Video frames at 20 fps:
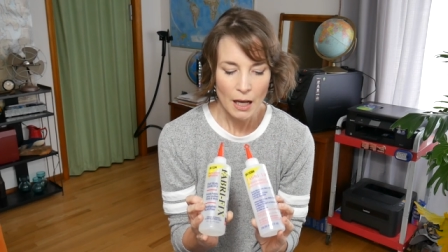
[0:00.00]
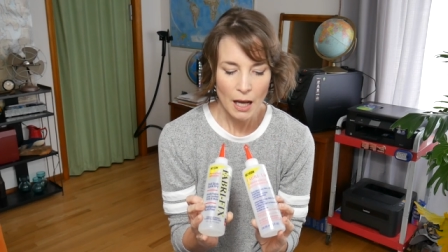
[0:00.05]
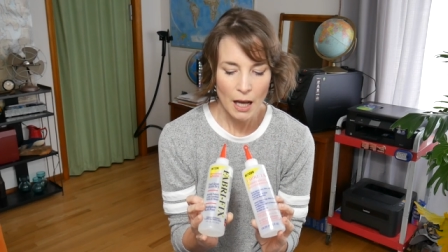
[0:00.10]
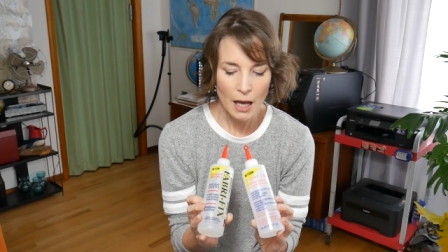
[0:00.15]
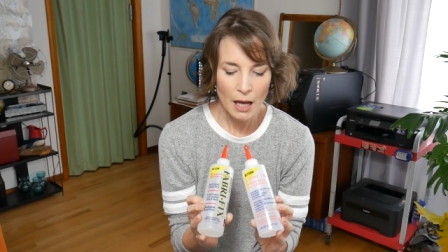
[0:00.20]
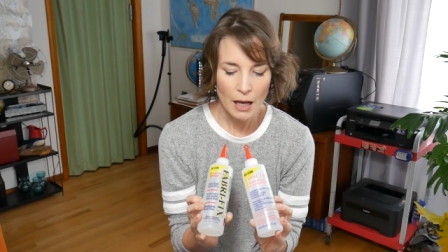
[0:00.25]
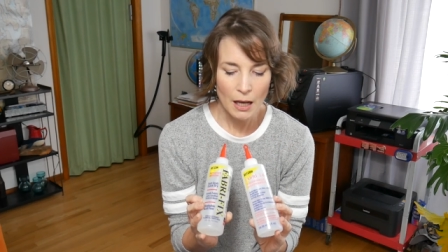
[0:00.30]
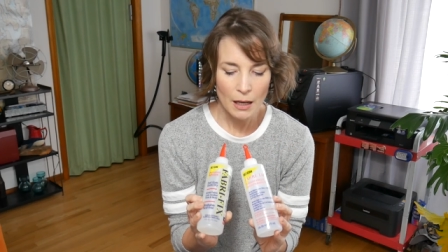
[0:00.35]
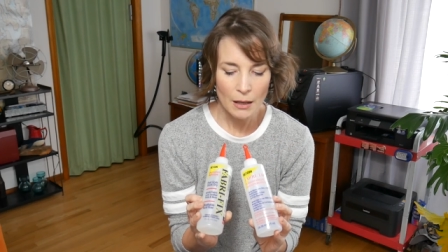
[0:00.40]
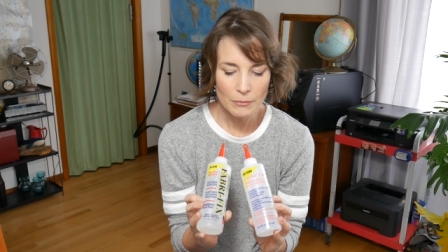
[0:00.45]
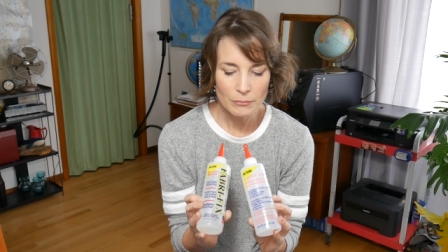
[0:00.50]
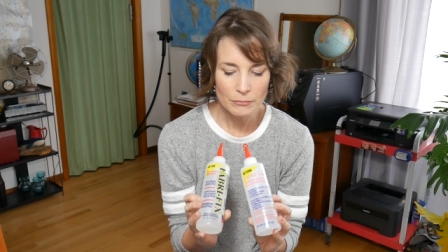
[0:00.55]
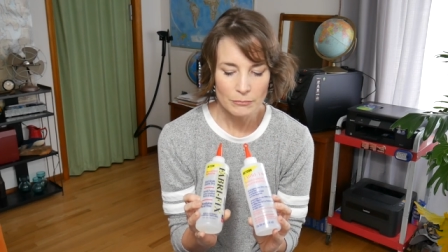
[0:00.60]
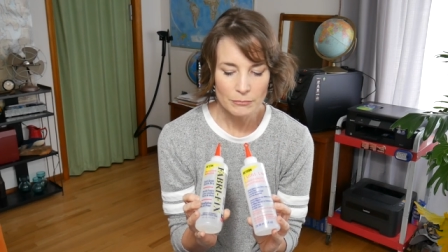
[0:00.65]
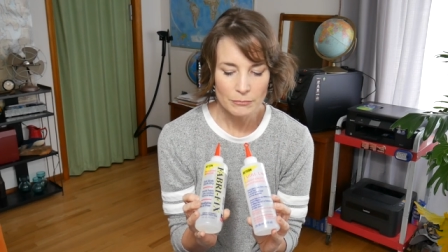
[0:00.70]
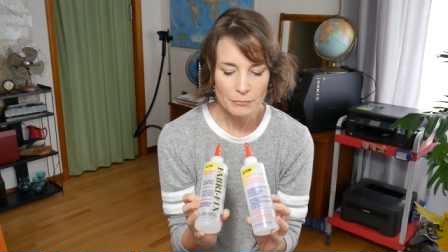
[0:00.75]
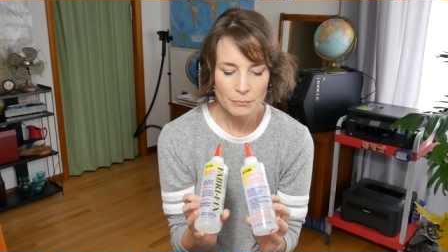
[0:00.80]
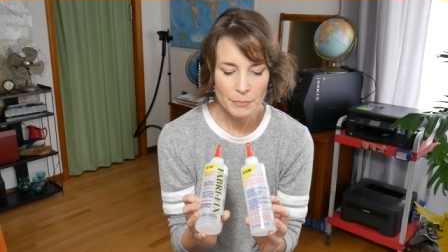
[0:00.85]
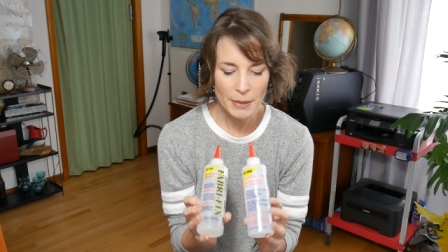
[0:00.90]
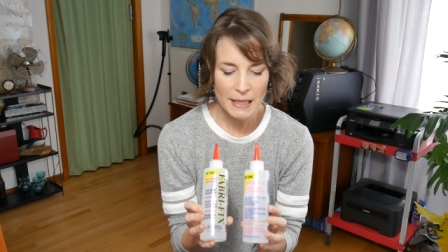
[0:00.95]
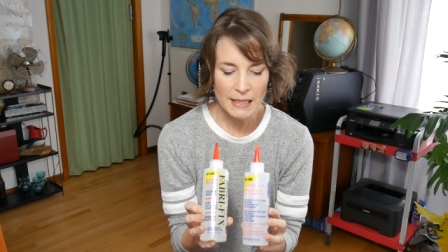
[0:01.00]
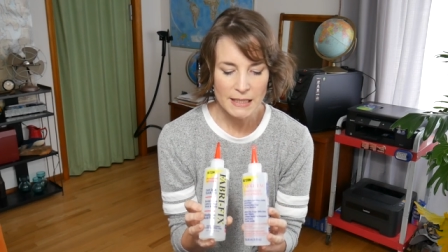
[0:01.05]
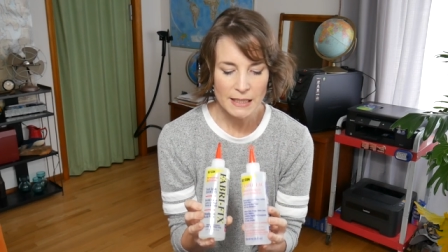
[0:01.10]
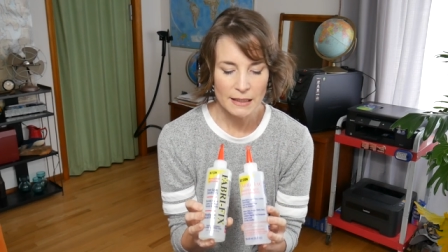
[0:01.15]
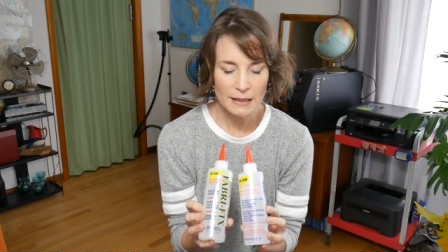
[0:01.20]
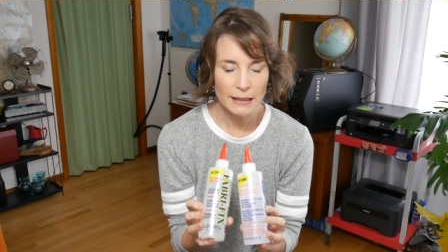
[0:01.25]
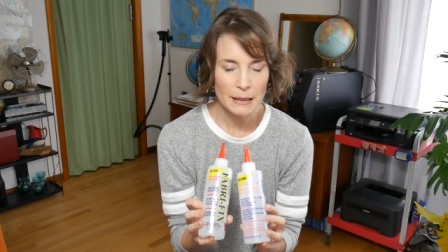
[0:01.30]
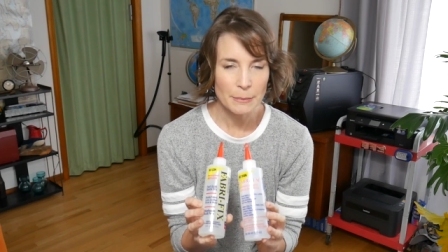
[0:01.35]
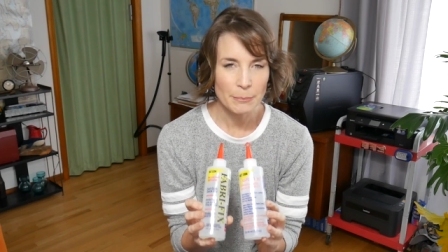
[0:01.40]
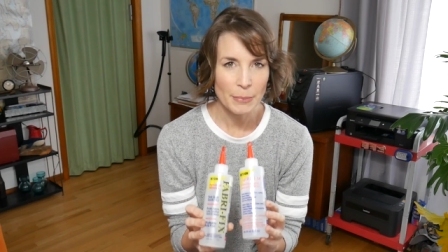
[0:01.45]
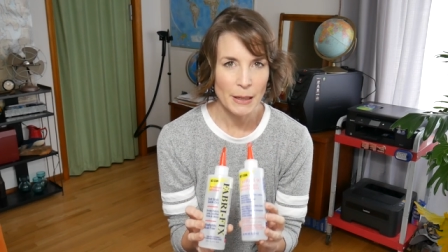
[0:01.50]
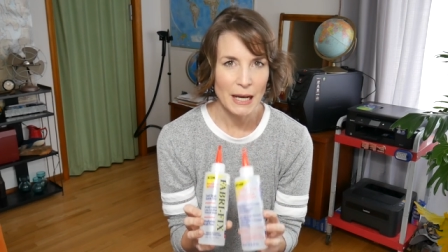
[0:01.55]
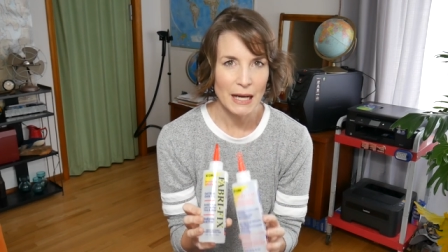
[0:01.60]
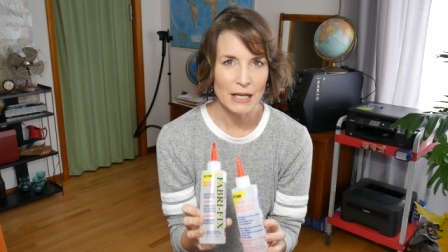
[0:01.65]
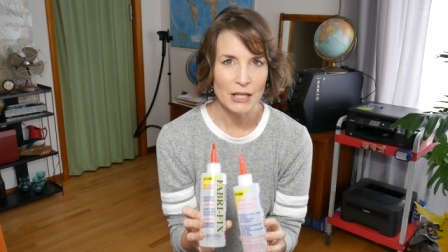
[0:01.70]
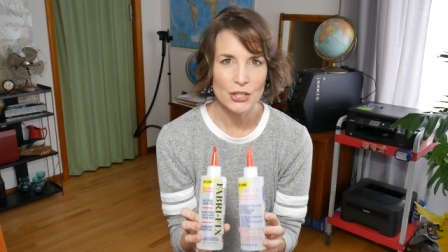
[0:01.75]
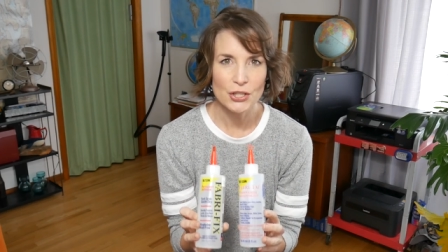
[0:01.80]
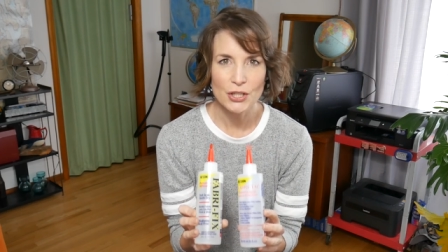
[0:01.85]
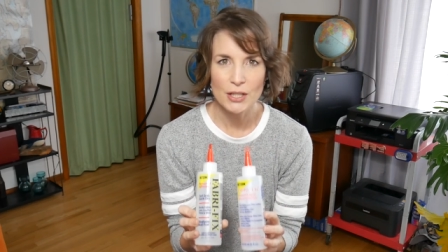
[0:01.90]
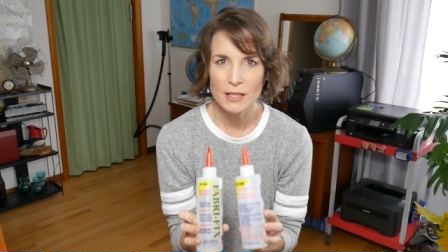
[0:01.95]
um, basically
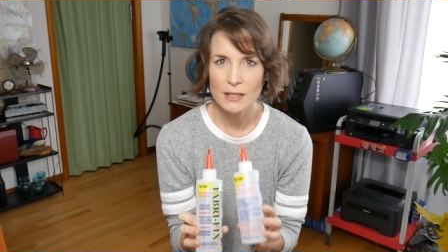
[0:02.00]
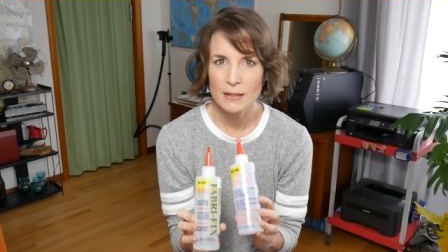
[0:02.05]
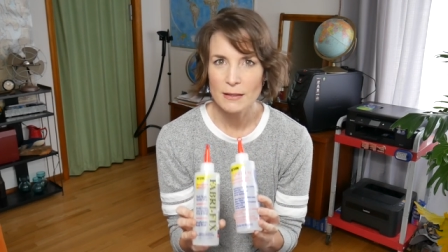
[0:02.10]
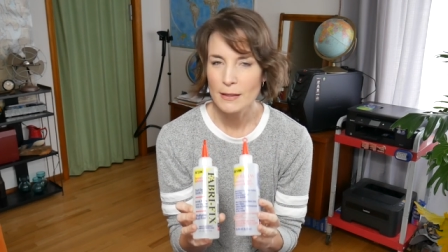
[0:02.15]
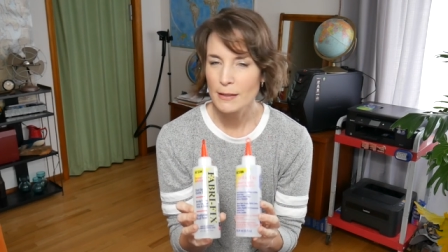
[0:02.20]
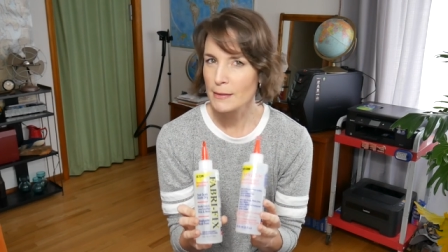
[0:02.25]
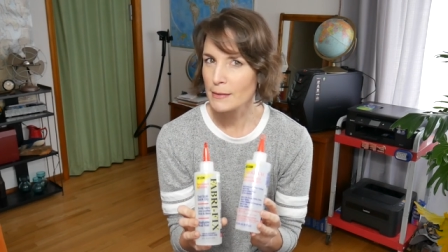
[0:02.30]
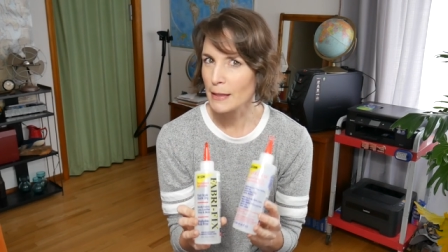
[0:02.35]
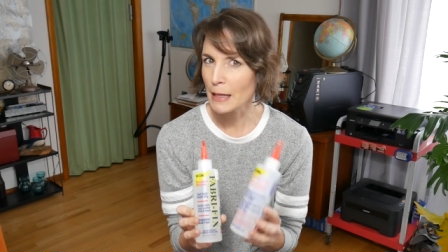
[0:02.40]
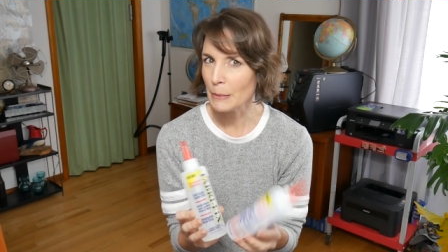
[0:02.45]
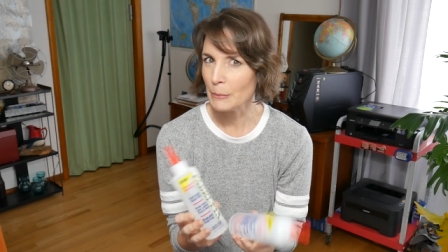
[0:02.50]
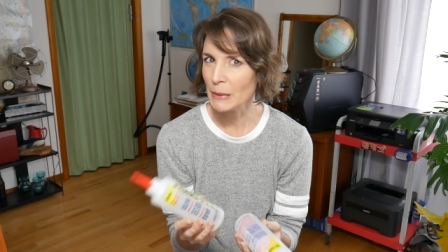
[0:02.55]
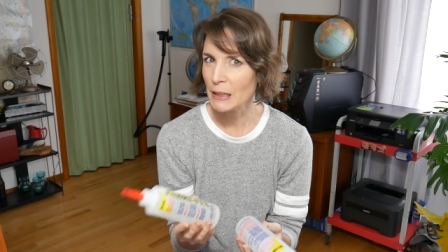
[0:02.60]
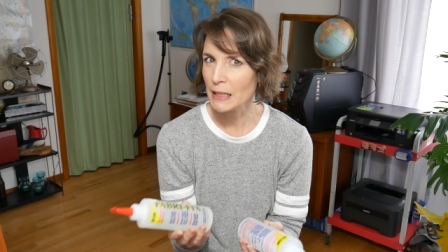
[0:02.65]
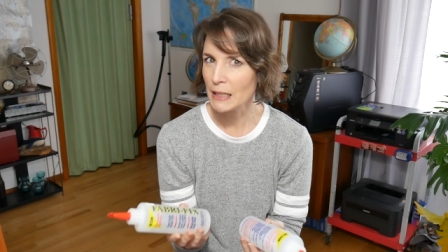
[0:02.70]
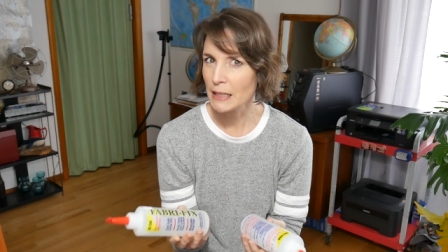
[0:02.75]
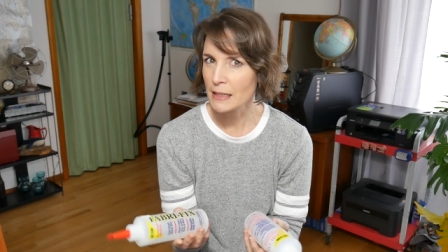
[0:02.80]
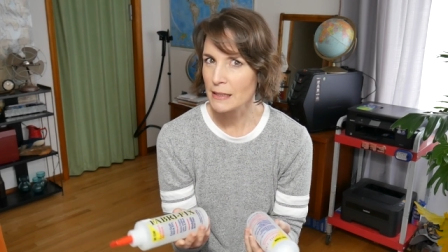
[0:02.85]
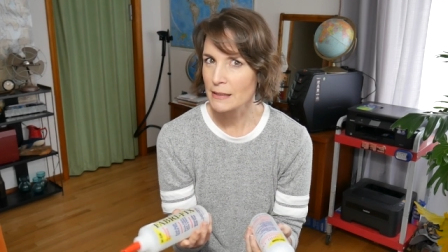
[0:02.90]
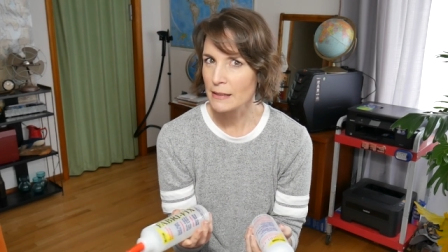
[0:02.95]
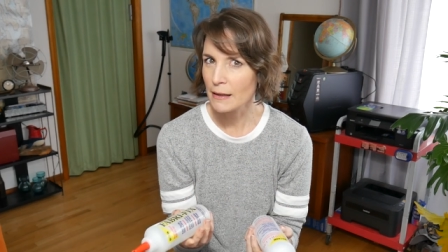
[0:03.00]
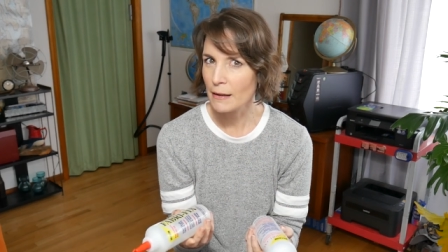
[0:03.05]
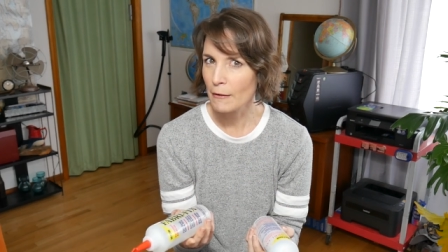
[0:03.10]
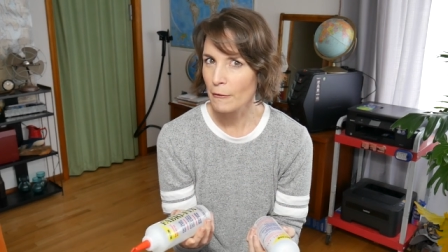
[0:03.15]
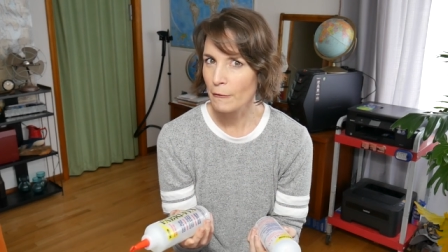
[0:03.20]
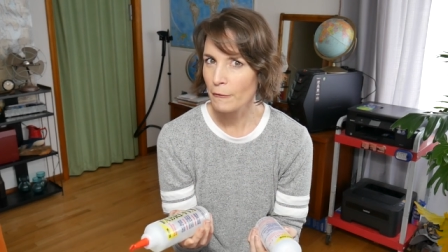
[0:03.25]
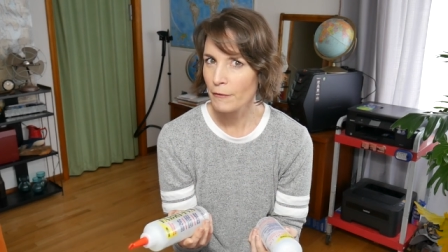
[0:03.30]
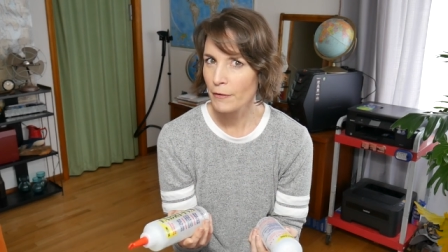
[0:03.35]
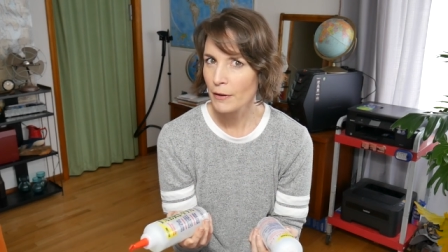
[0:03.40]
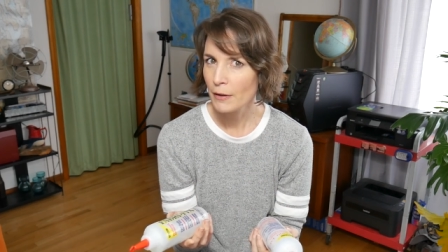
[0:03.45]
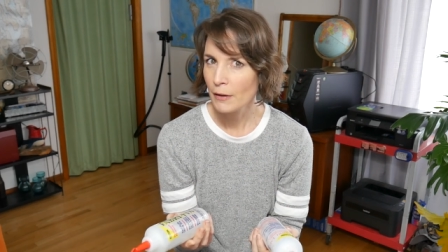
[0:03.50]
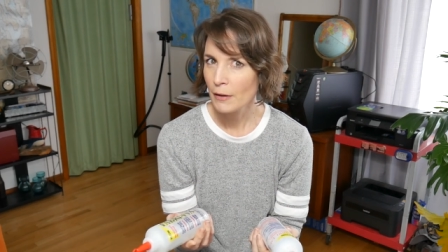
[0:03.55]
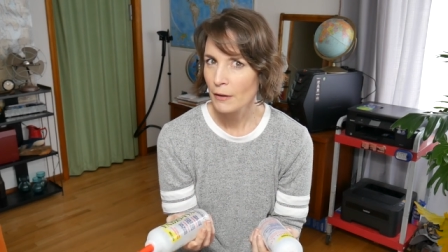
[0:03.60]
packages the same adhesive